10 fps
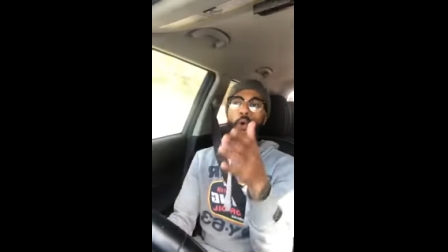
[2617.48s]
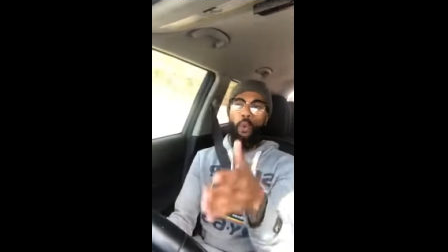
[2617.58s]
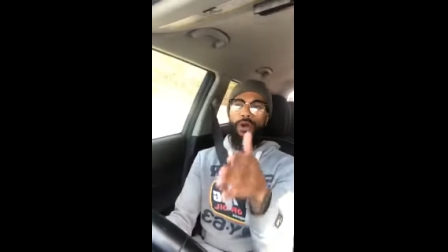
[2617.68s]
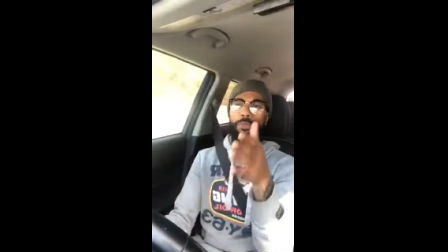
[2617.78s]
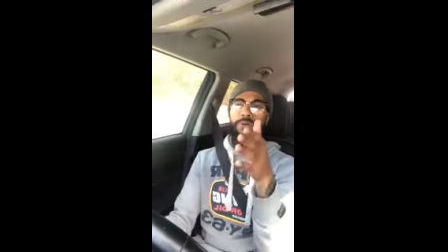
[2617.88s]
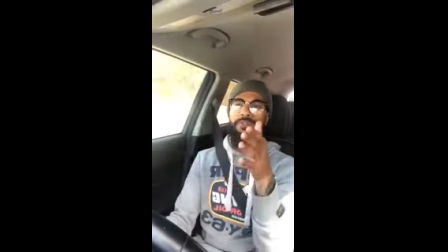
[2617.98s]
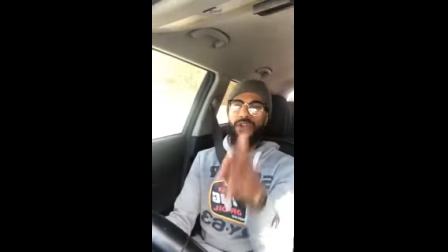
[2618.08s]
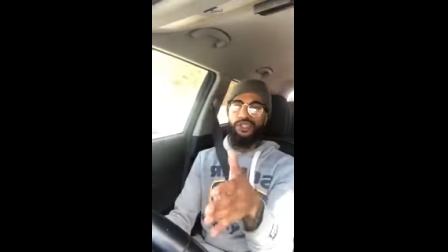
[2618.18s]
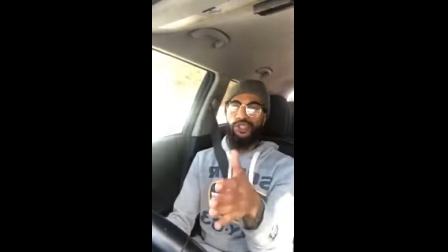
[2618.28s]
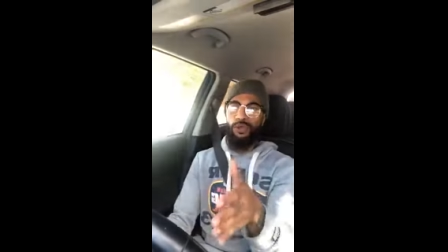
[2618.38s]
what
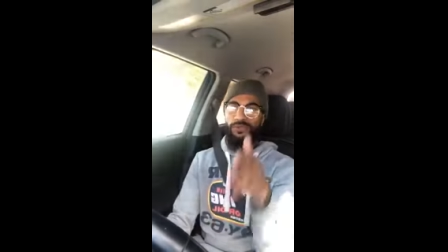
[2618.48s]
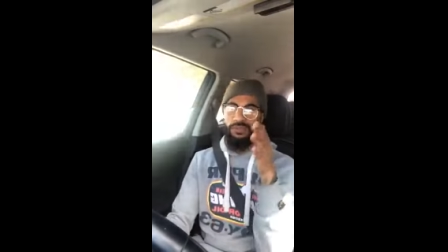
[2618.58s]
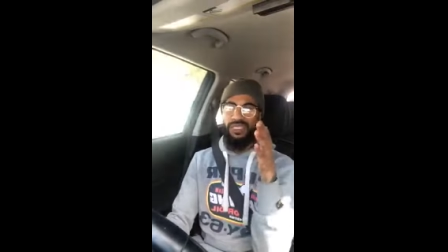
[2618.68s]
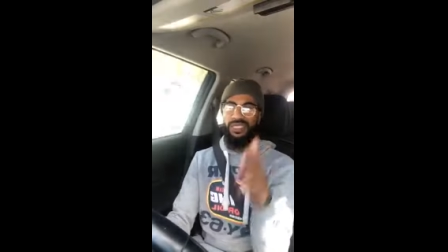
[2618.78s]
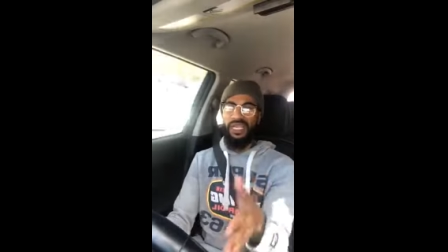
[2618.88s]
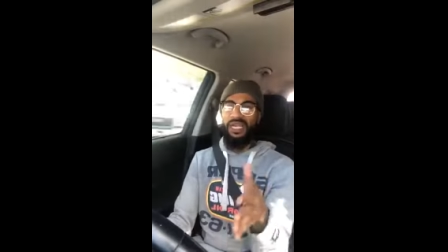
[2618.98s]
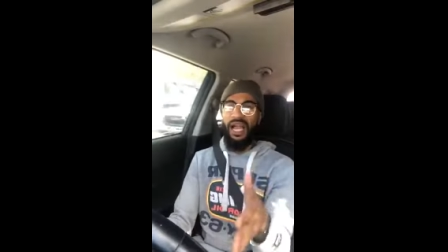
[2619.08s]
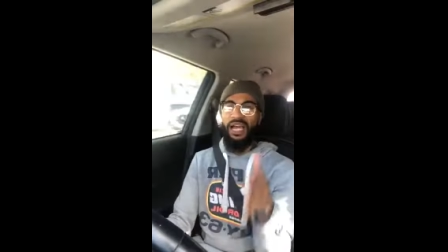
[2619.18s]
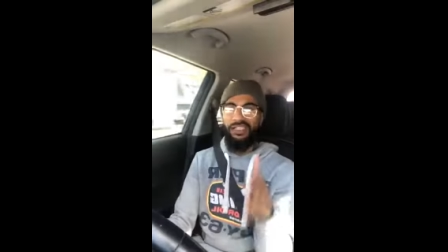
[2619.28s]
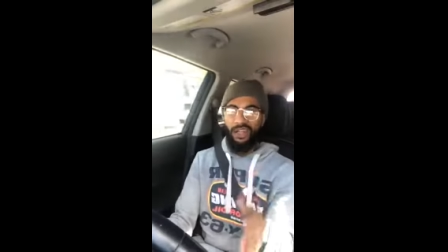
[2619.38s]
prevents you from
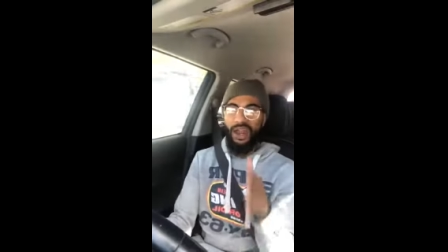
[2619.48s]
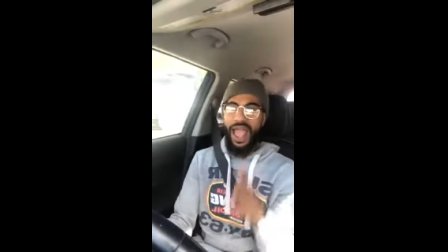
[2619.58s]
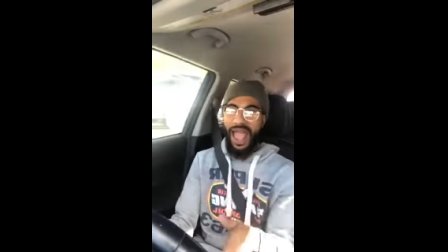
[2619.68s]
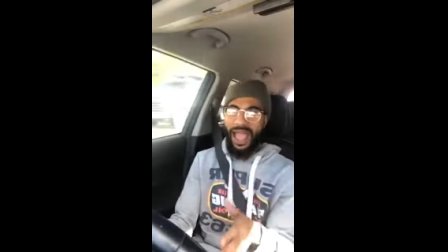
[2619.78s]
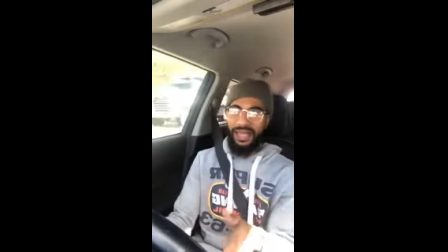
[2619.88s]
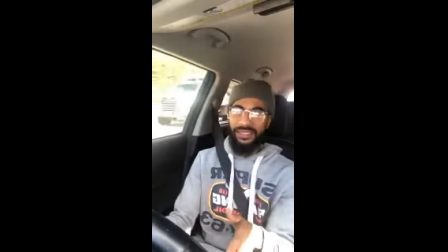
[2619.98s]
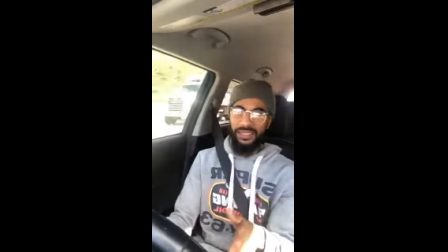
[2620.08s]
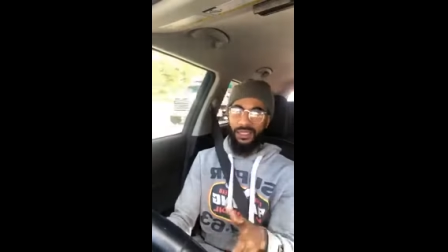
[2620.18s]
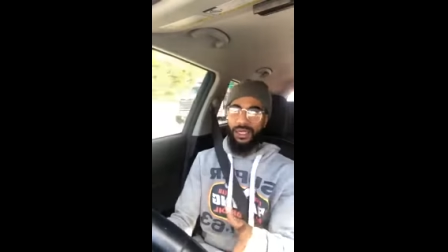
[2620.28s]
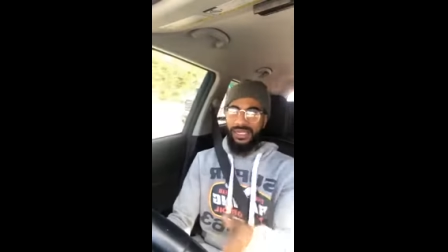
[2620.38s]
sitting on your
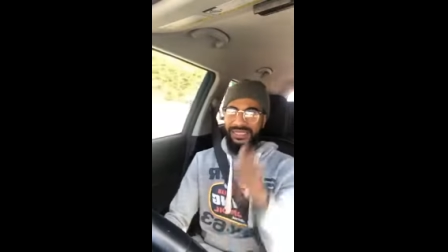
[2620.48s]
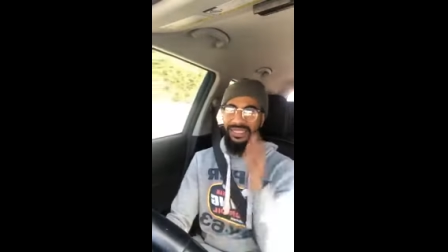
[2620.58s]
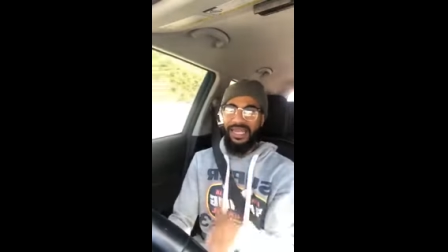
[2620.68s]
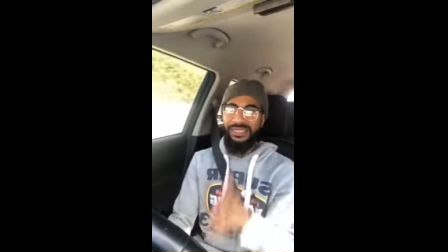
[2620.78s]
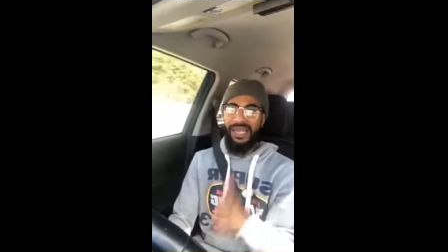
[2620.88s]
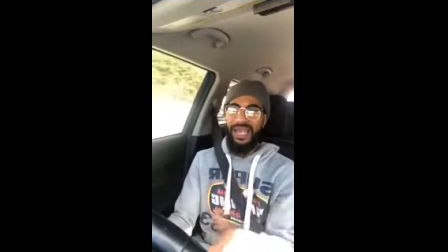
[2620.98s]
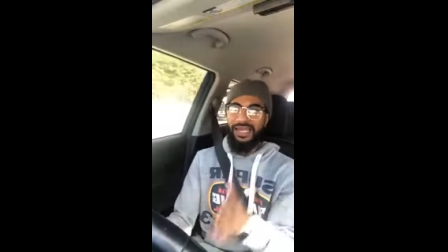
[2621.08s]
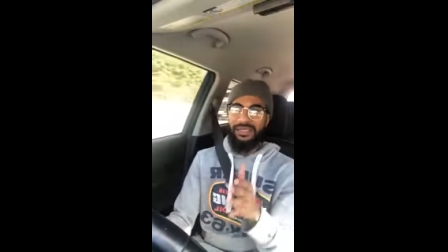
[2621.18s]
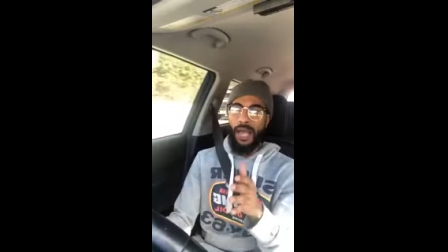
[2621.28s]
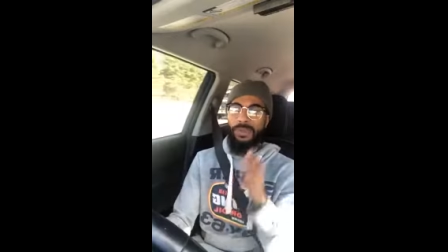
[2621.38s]
ass 10
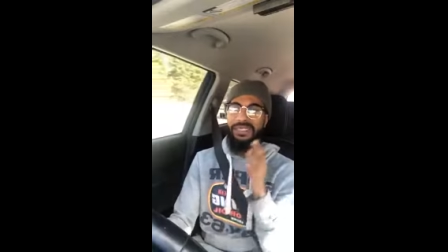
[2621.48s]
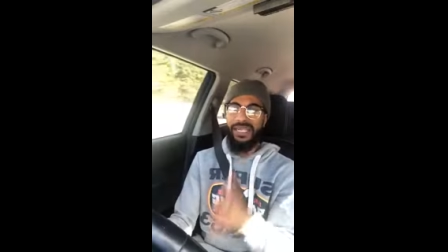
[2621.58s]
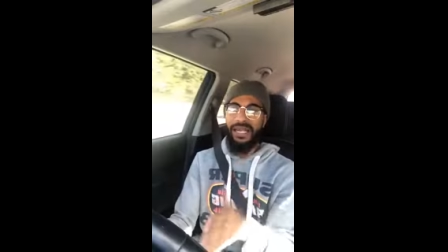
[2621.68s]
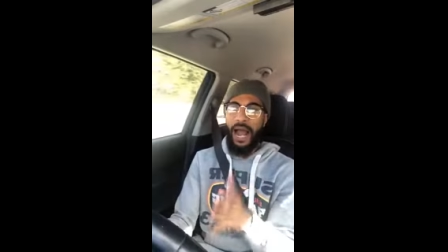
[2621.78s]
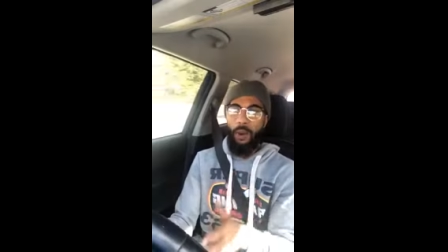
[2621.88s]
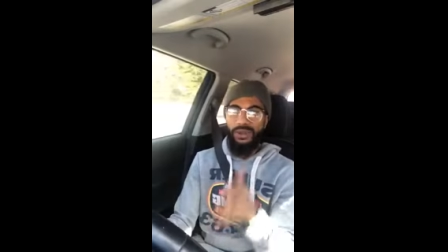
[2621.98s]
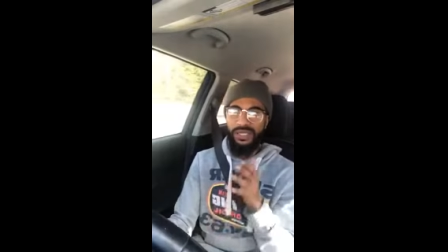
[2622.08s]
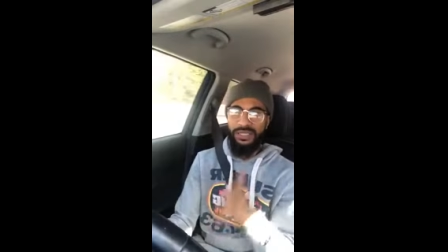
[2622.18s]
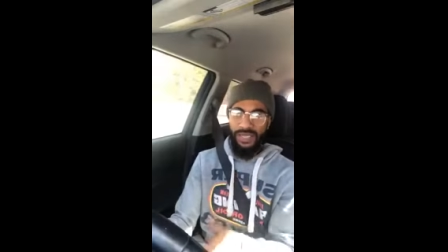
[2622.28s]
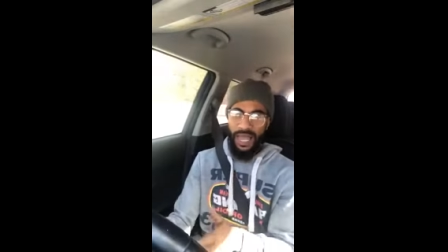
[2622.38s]
days, I mean 10
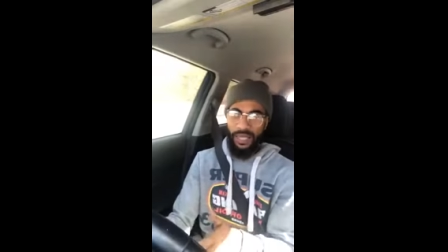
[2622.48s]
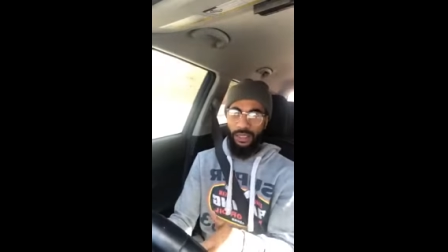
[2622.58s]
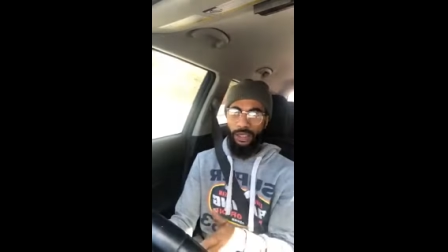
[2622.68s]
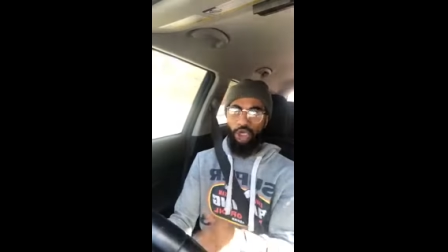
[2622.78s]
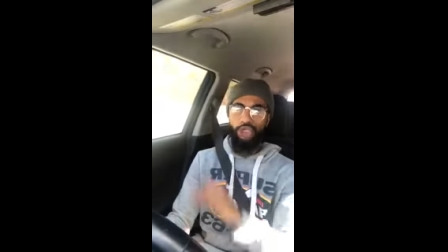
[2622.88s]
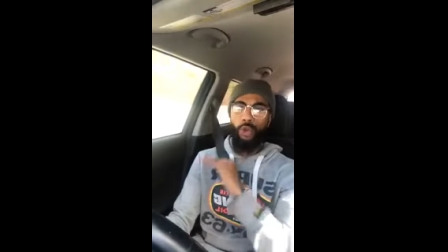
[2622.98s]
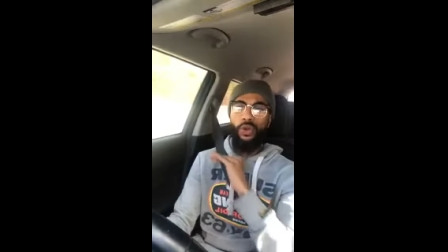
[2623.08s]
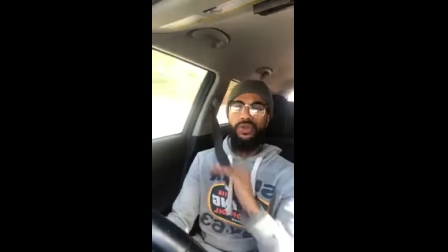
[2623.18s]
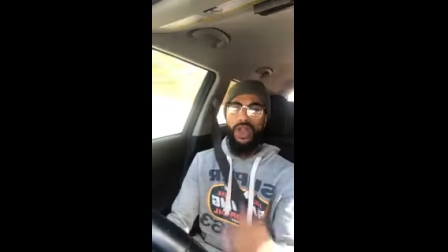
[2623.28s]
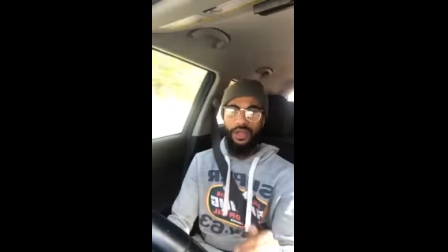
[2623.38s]
hours a day
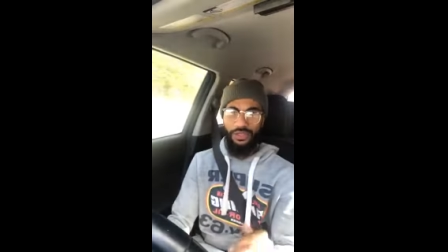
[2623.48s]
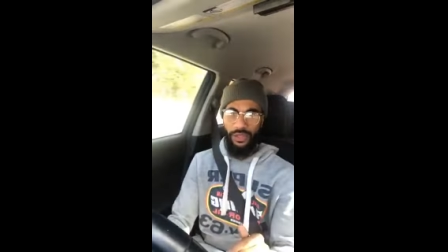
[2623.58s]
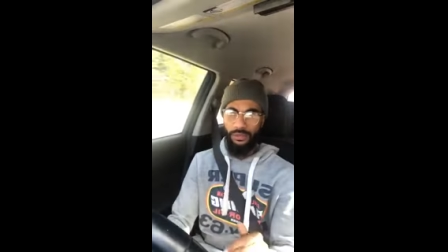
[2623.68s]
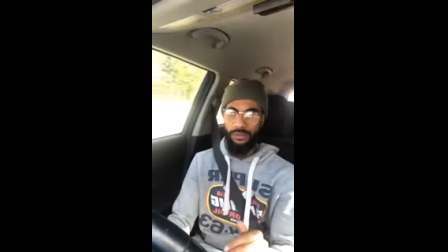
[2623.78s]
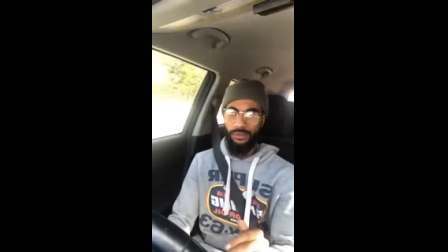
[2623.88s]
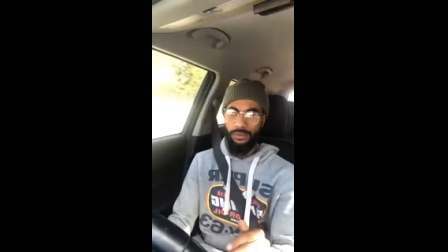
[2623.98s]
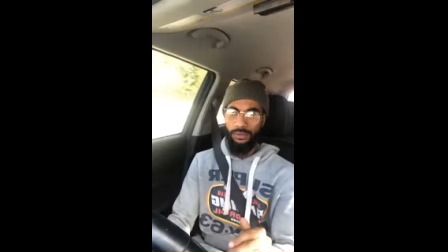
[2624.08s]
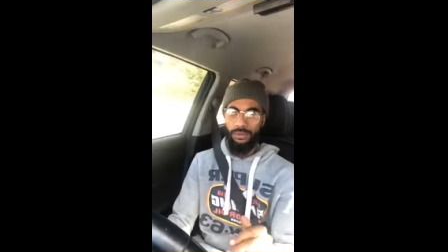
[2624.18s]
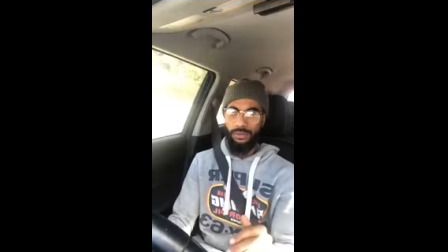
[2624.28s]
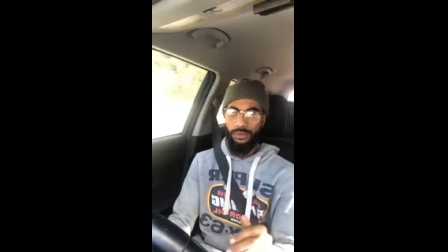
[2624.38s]
doing
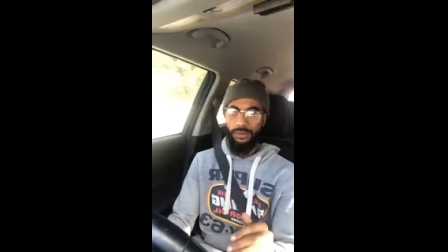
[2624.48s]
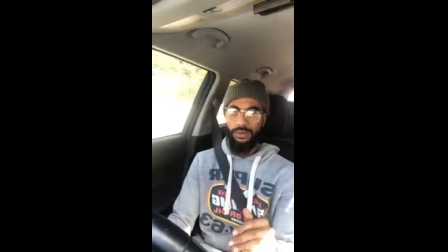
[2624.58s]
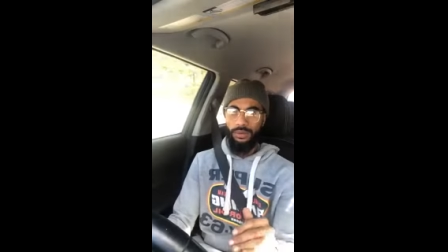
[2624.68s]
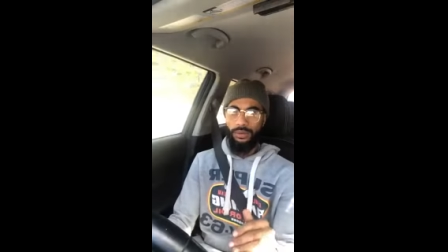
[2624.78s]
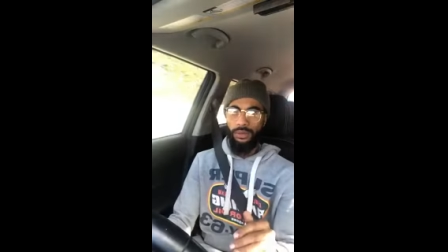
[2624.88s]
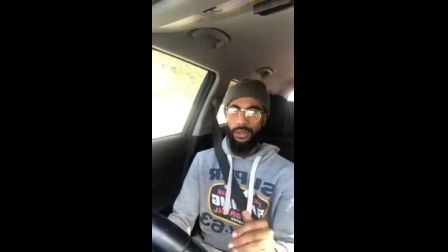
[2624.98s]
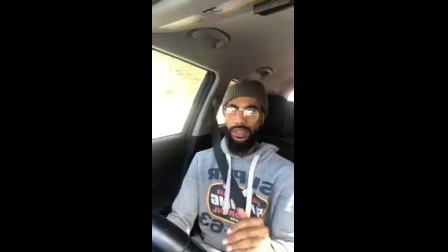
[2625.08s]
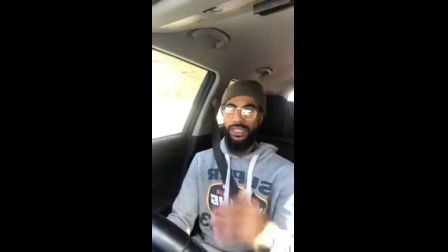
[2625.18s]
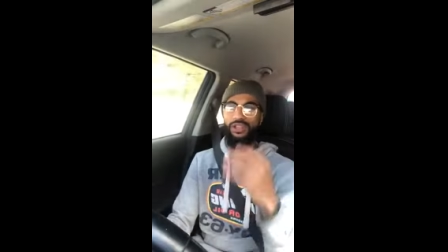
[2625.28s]
nothing?